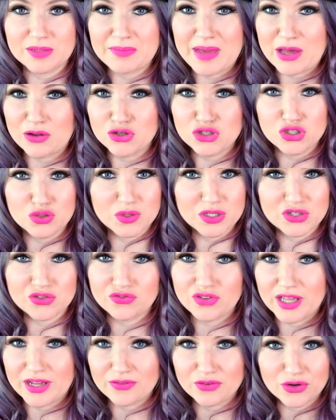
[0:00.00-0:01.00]
the Mountain Dewish
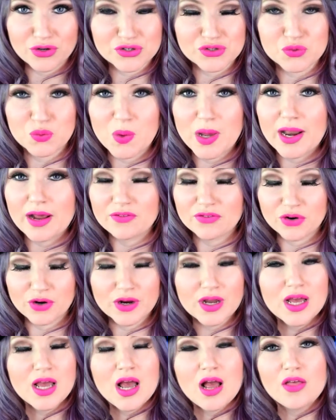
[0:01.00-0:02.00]
flavors,
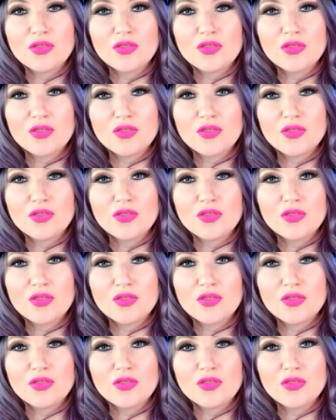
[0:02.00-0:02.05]
whatever,